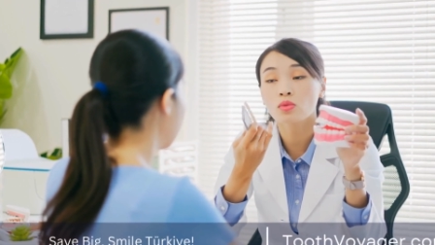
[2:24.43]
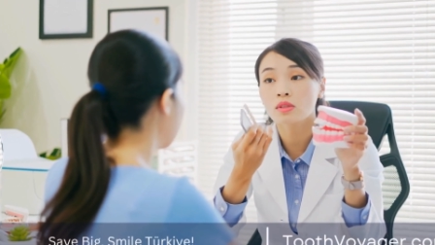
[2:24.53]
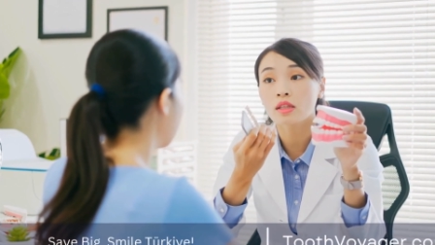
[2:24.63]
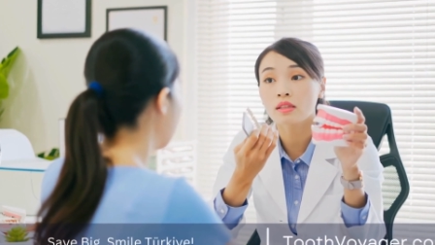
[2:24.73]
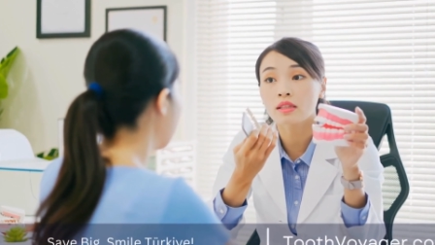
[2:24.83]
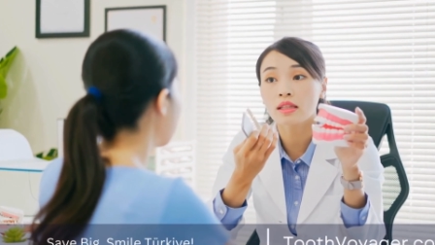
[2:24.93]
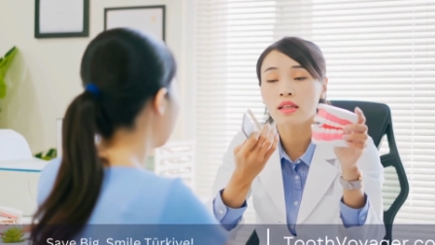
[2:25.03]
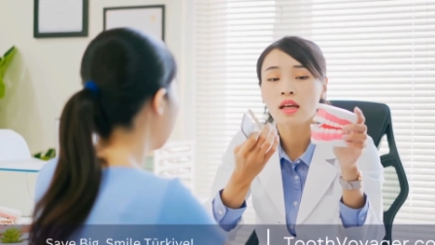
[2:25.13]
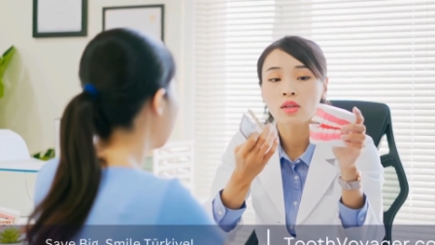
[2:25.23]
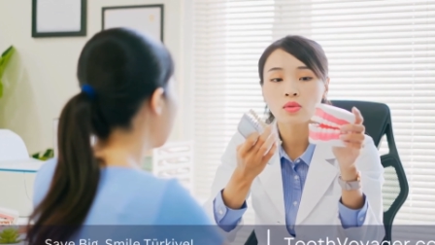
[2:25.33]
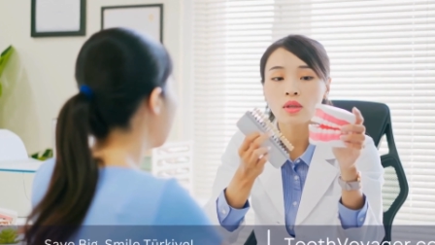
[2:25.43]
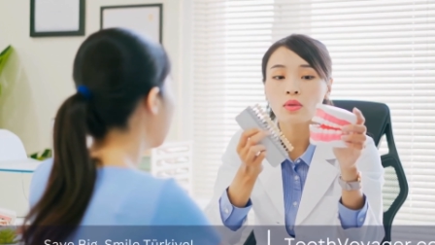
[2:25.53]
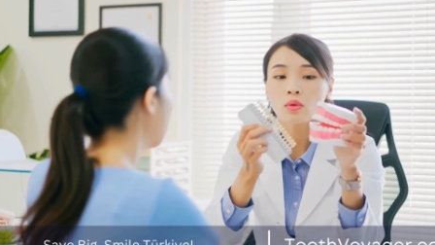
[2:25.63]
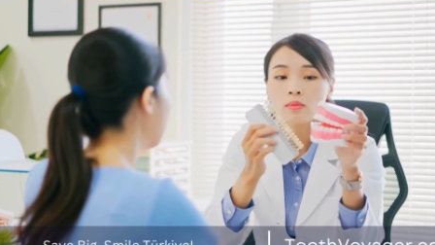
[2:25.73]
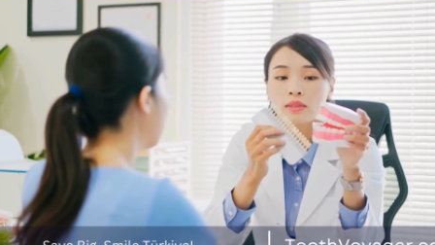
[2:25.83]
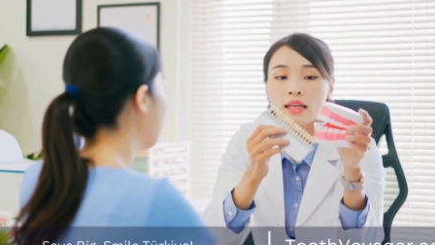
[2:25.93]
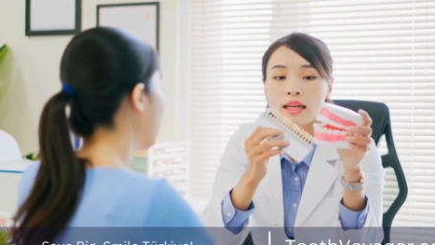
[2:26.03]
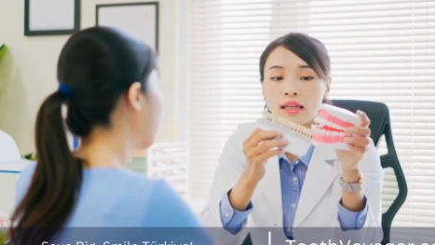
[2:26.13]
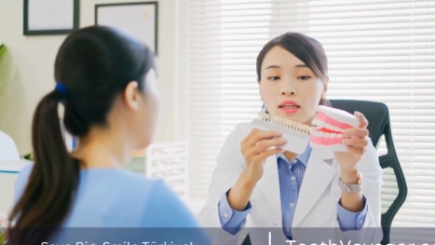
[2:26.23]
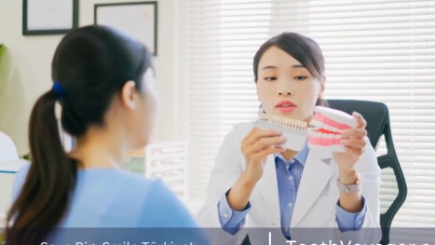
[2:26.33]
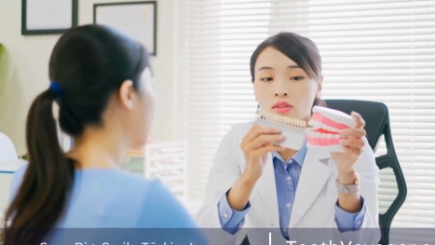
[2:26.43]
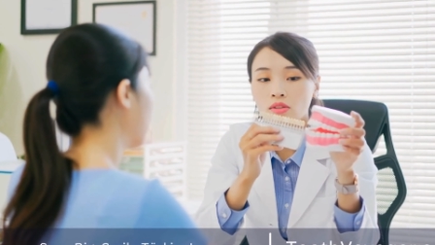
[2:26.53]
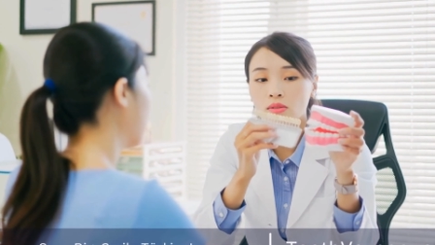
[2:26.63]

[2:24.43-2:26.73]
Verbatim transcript: follows the same standard protocols